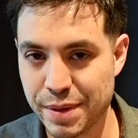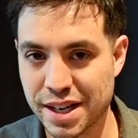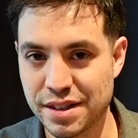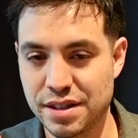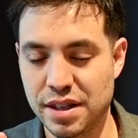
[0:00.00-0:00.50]

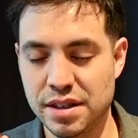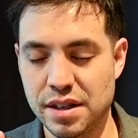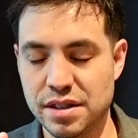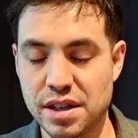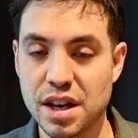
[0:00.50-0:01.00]
because it
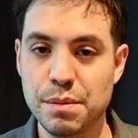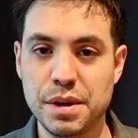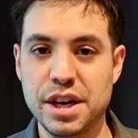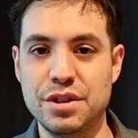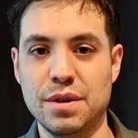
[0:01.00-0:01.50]
does not
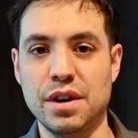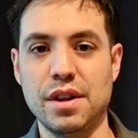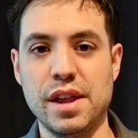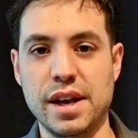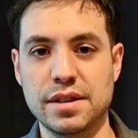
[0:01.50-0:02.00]
apply to all the
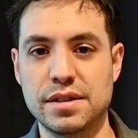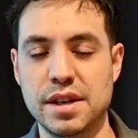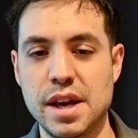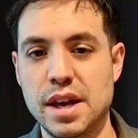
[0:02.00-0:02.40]
lakes.